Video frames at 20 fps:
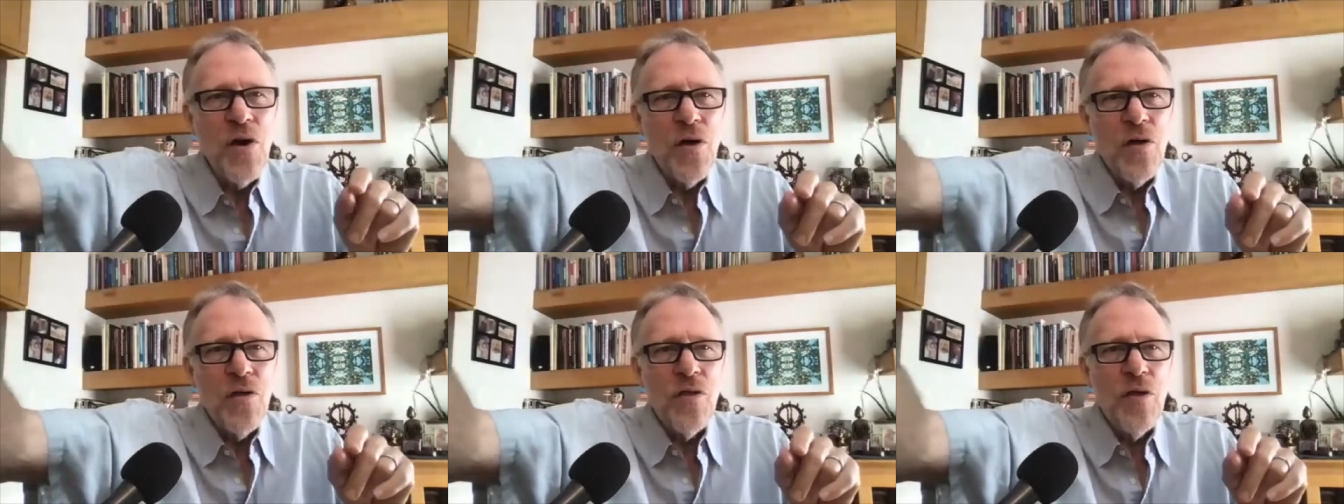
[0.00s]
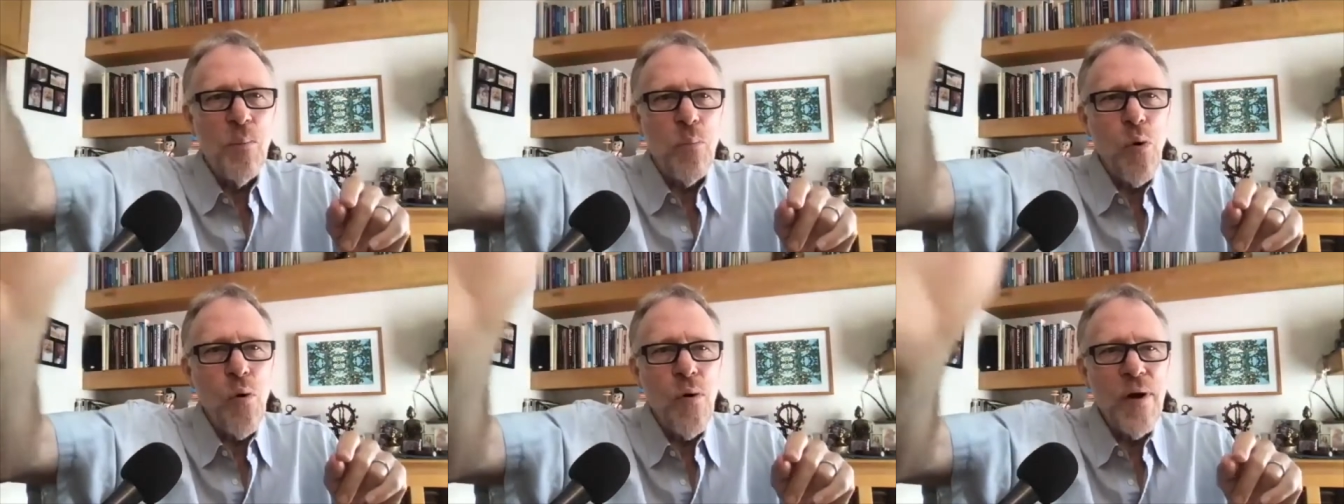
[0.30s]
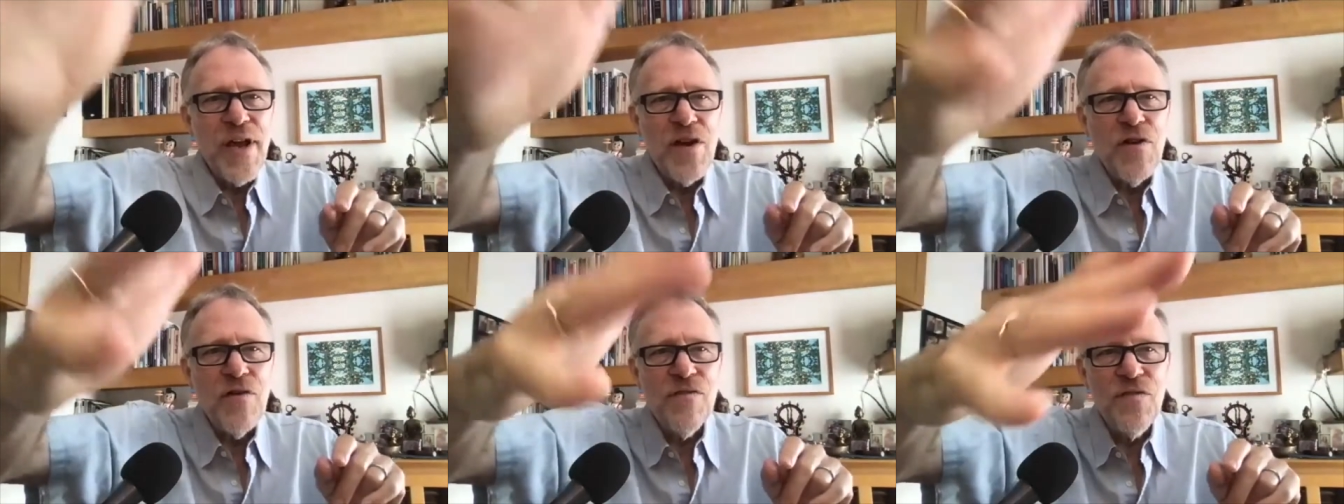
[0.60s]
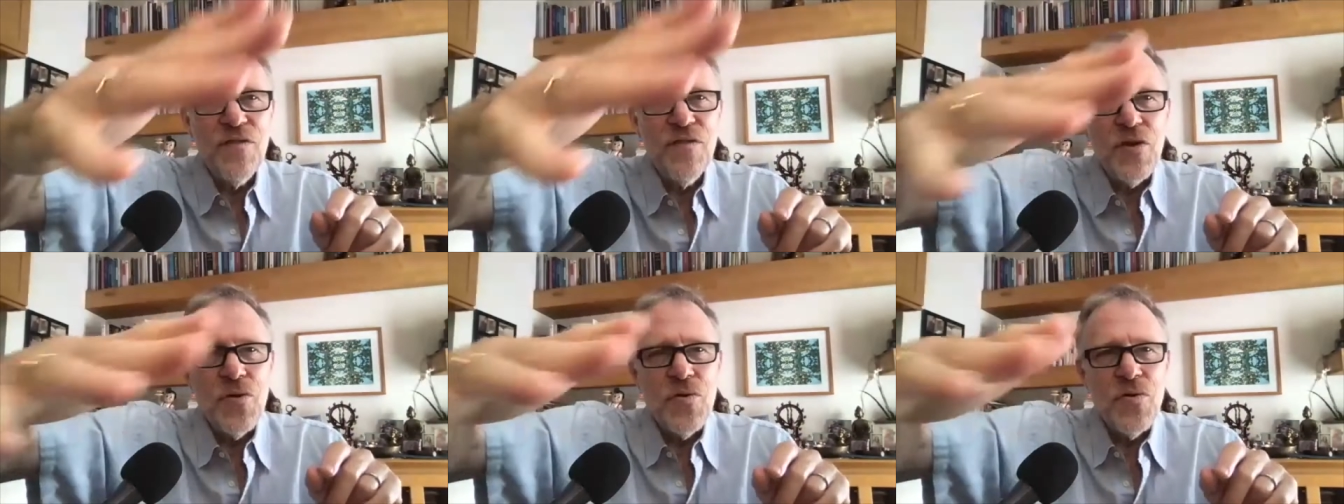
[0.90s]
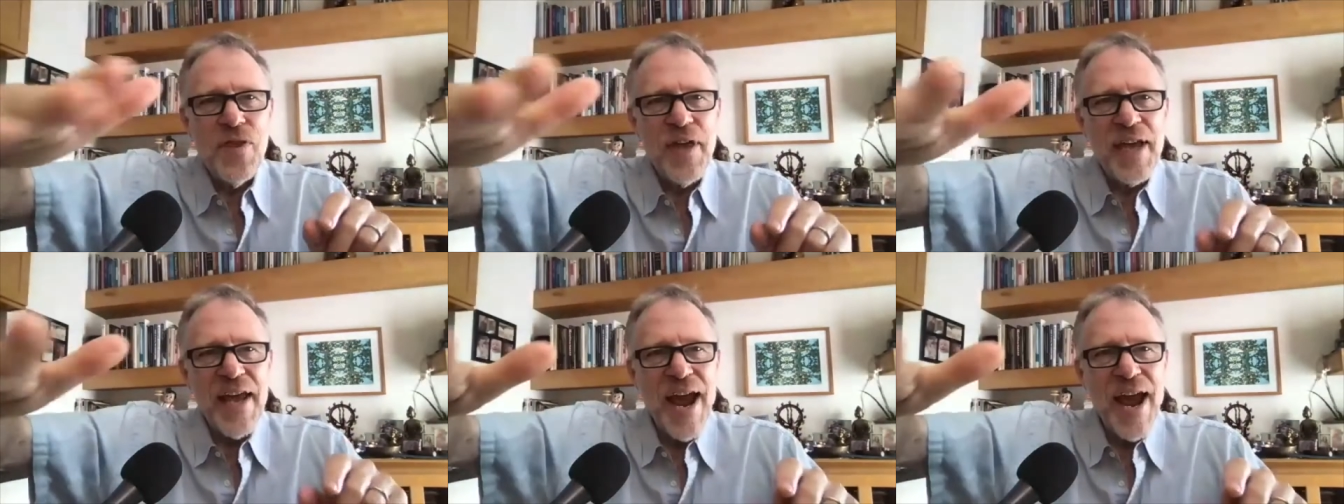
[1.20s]
the point of view,
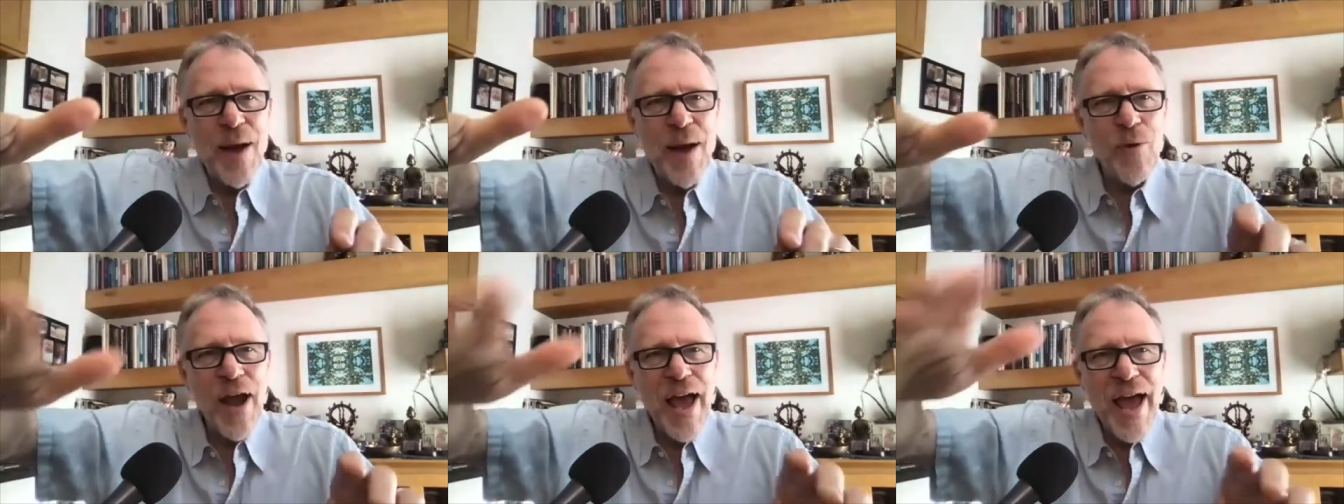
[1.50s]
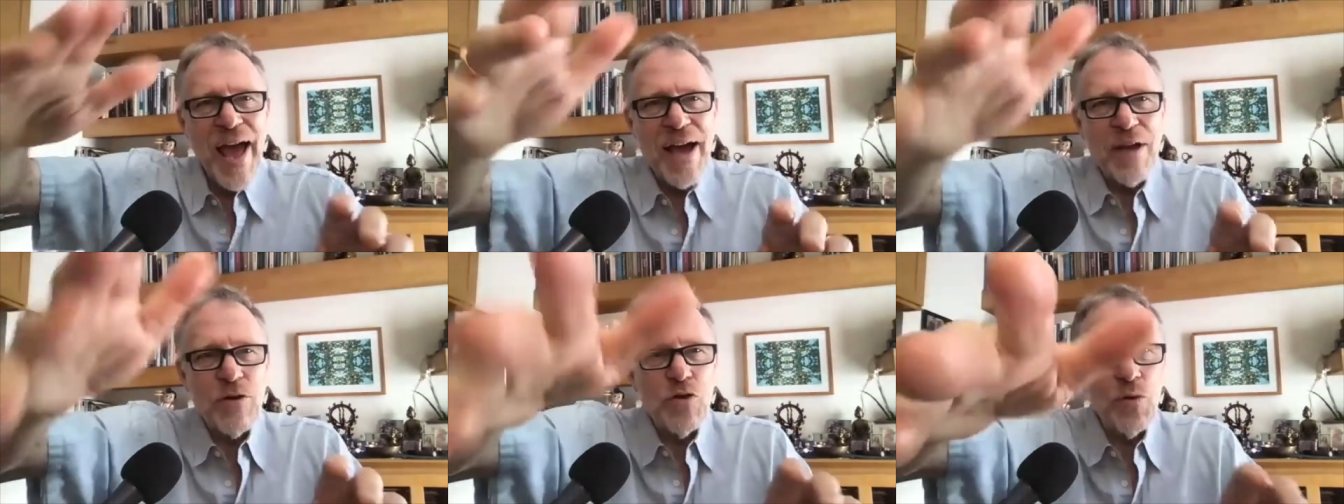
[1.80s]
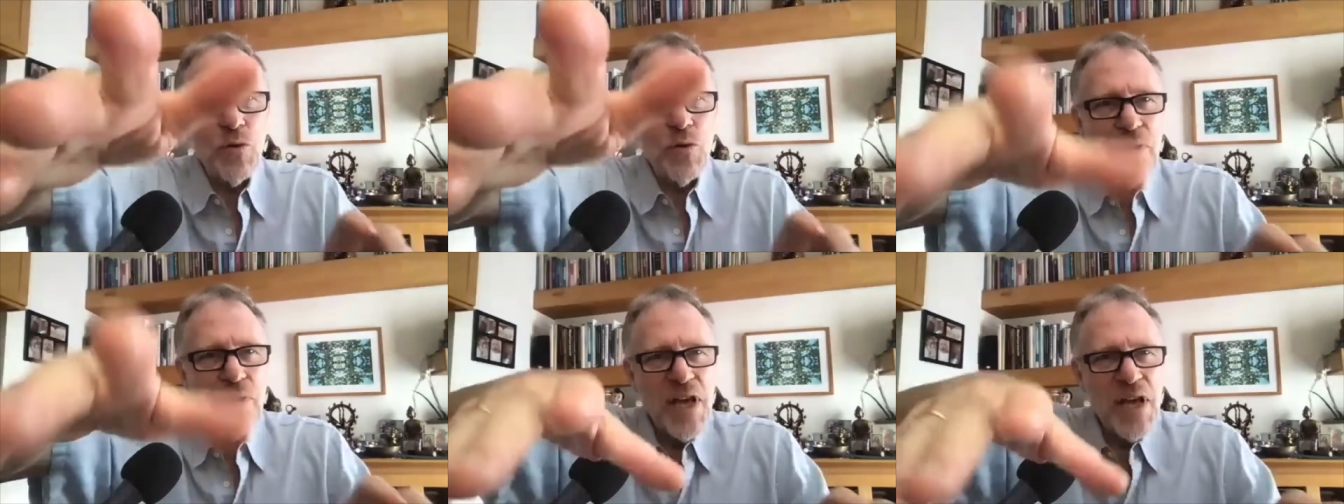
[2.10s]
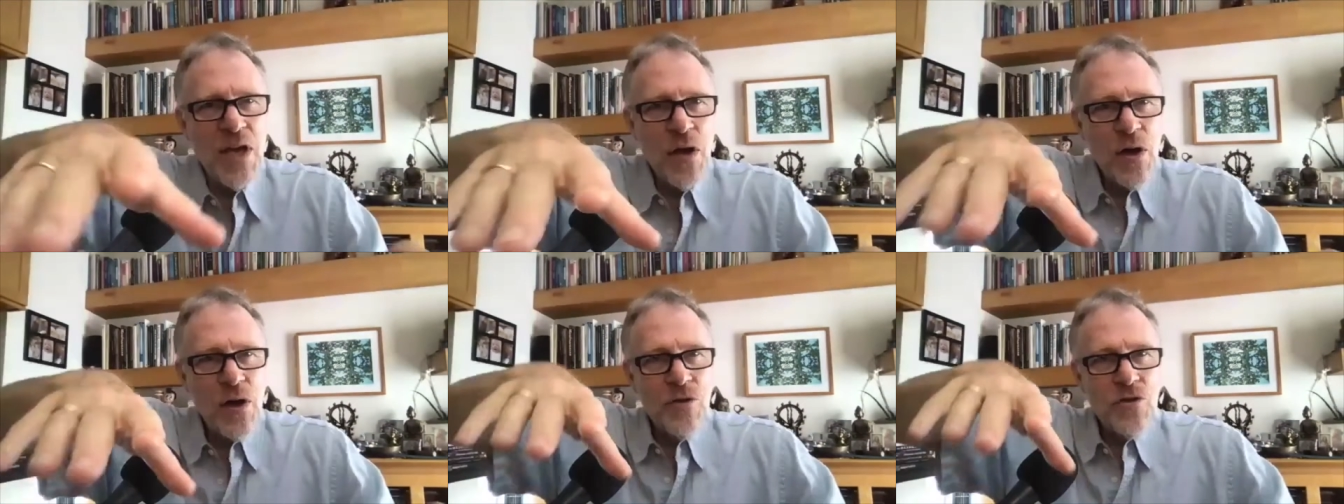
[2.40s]
the camera actually